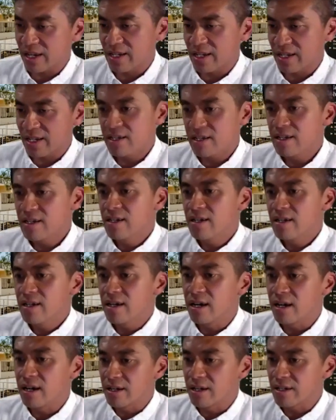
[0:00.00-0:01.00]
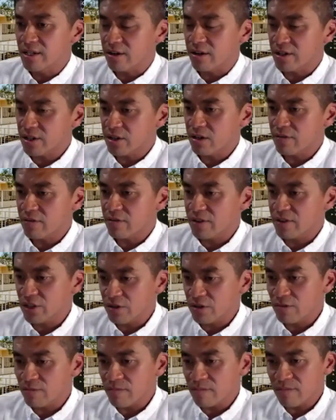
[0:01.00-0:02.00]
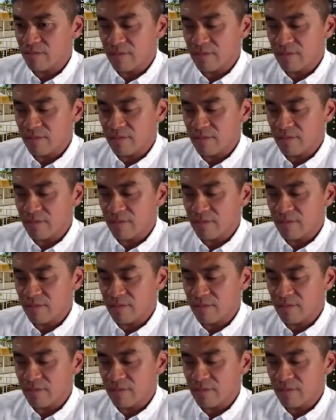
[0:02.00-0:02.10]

days, Uh, is SARS CoV two.